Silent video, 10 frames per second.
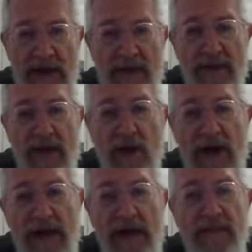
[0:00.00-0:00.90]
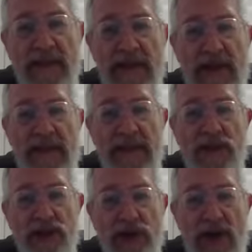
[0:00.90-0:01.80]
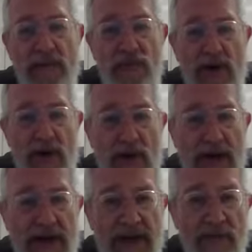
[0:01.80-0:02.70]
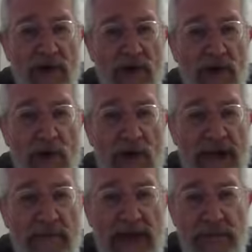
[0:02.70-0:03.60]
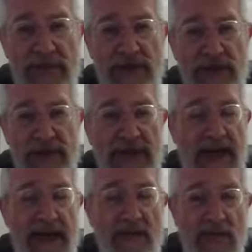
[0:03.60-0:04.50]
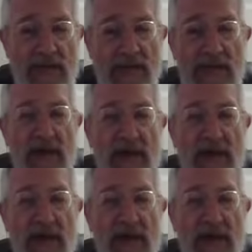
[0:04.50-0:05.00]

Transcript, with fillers: And the Kohanim that got this job were Kohanim who had blemishes. They had a mum.